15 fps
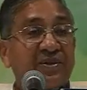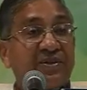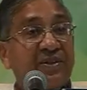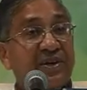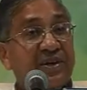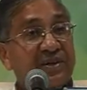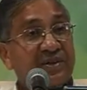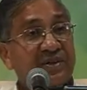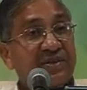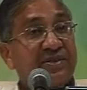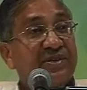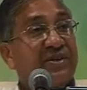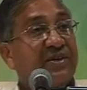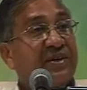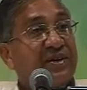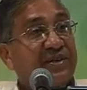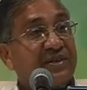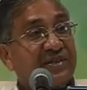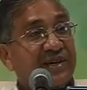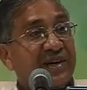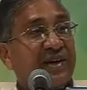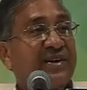their subtle
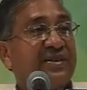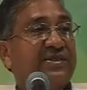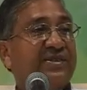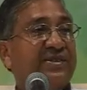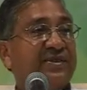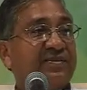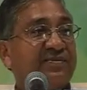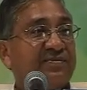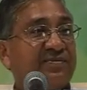desires.